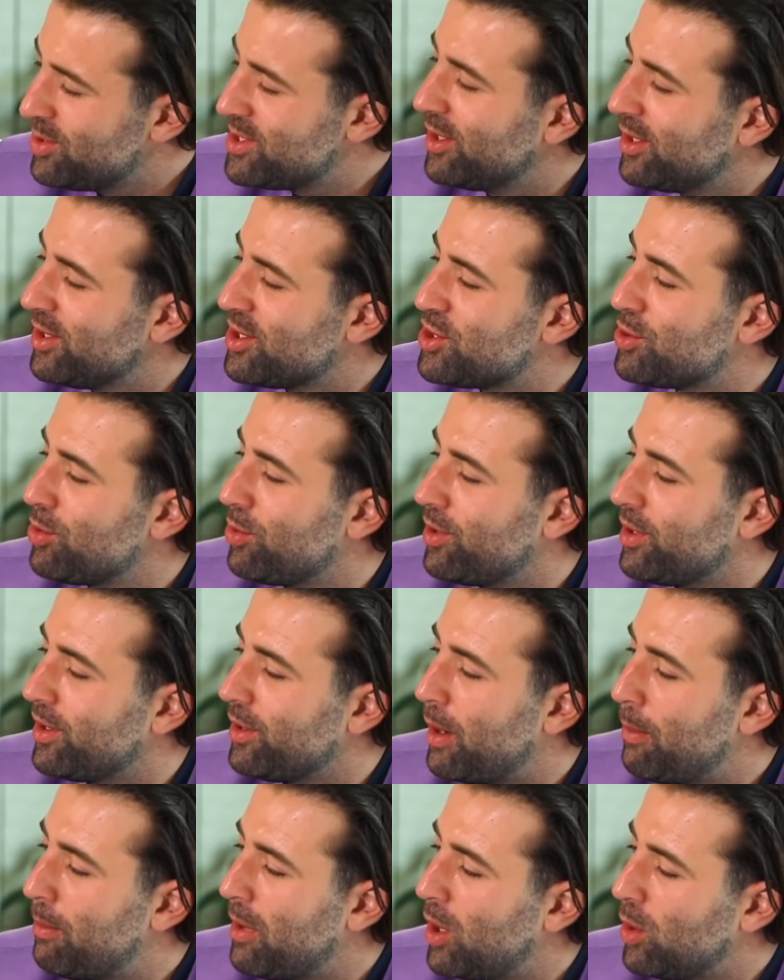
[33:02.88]
you tell a story
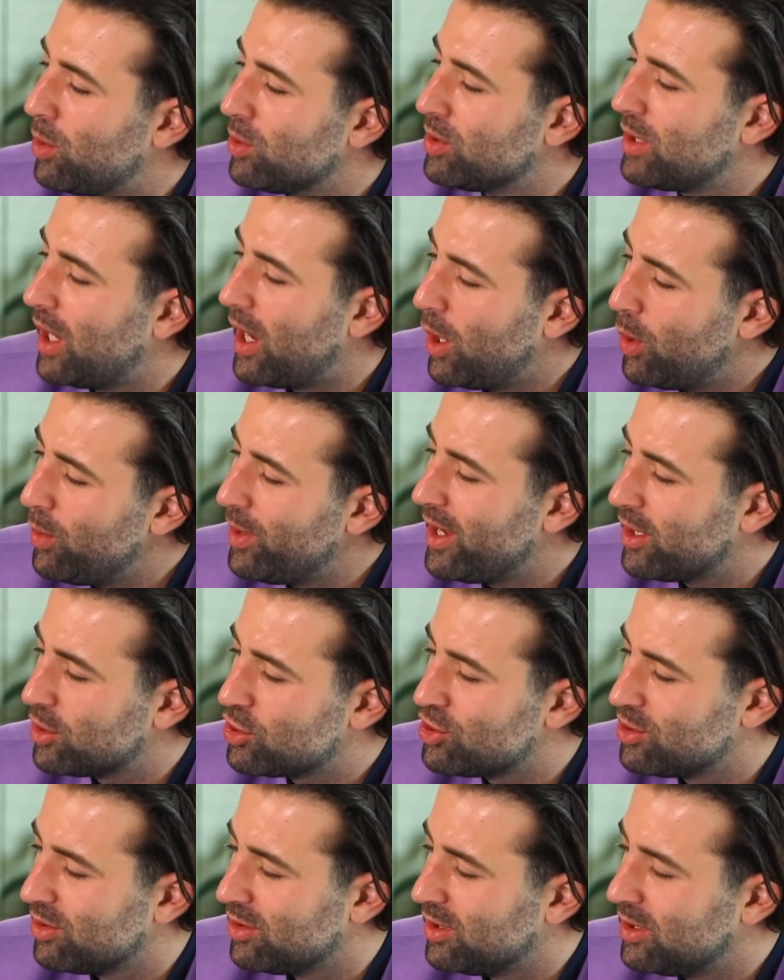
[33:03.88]
about how
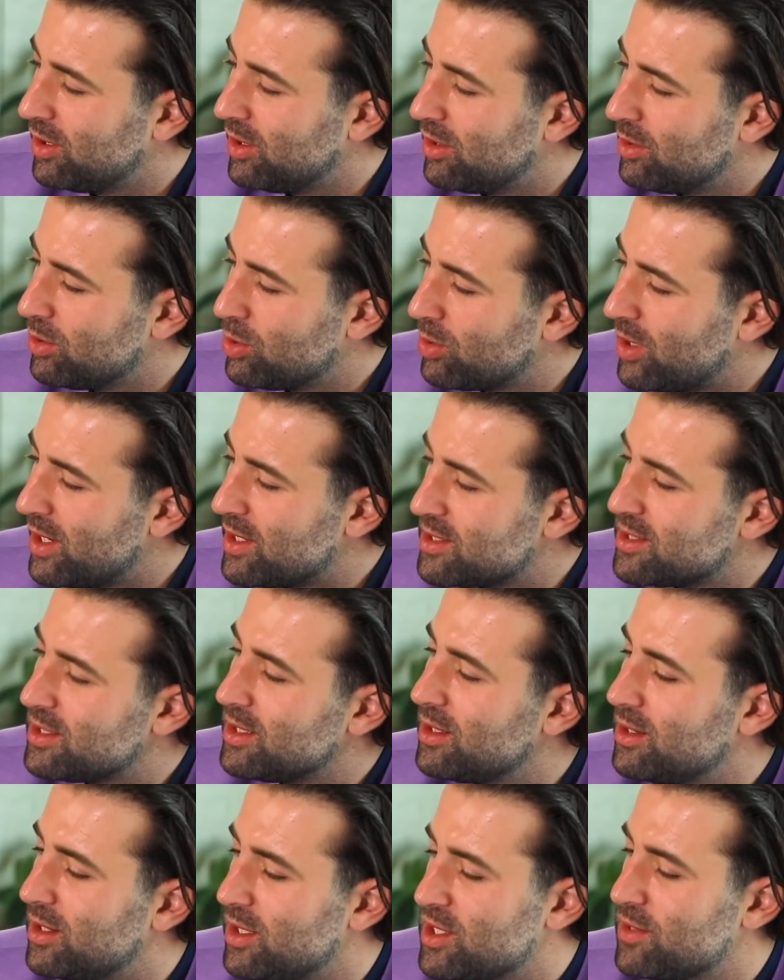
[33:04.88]
actually you guys
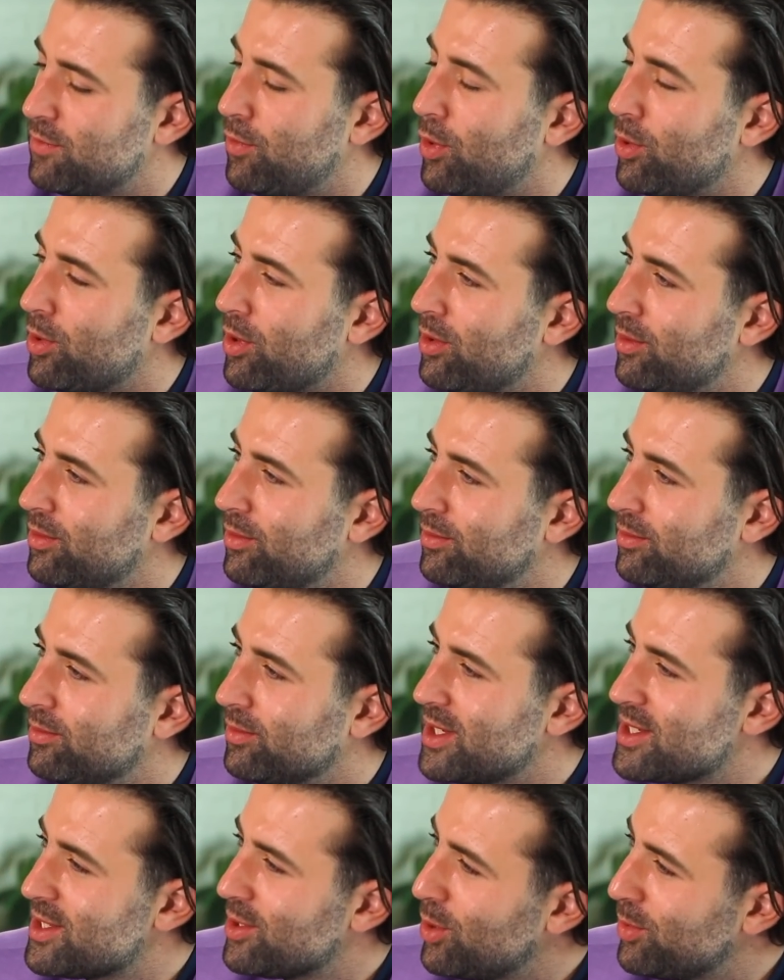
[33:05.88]
did this photo?
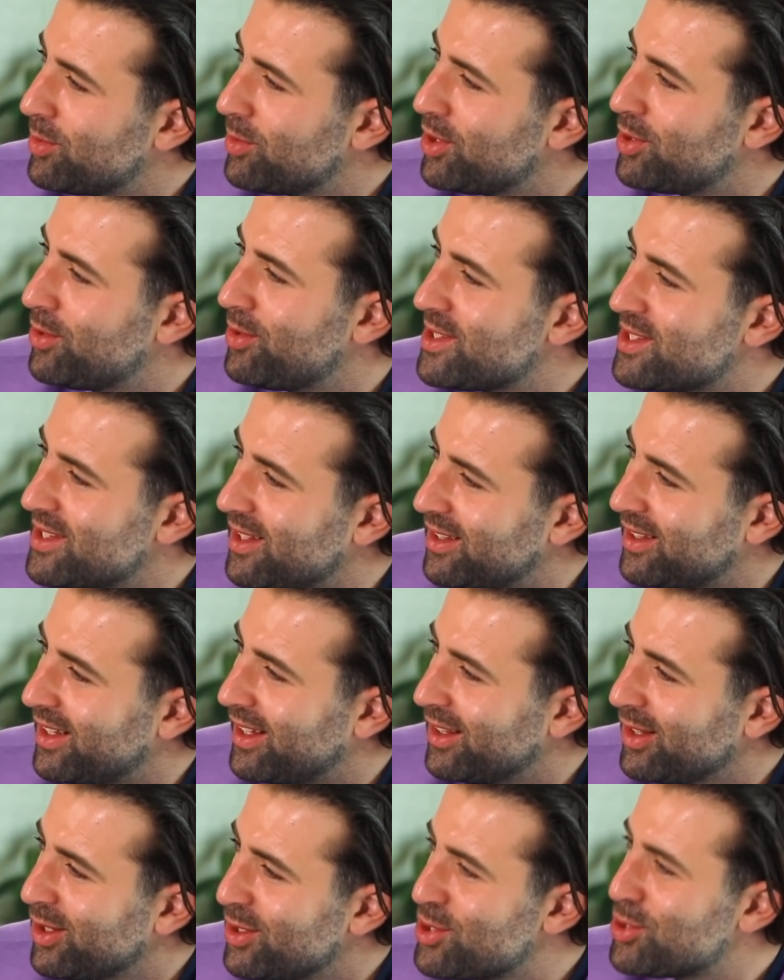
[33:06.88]
Because I know that there is a,
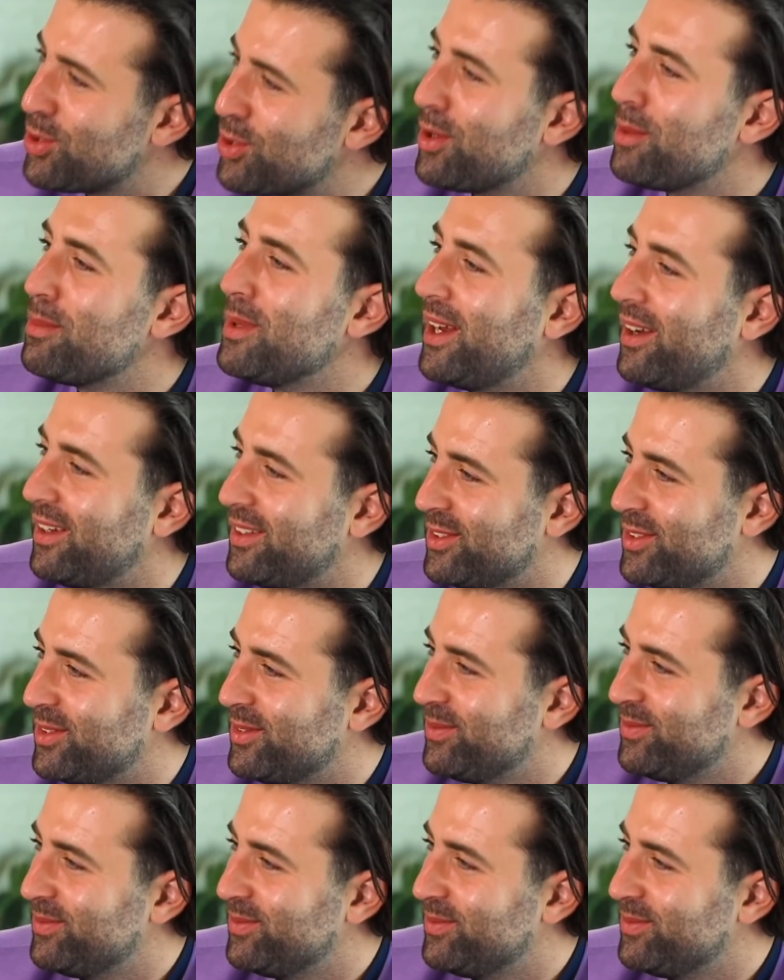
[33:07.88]
a little story behind.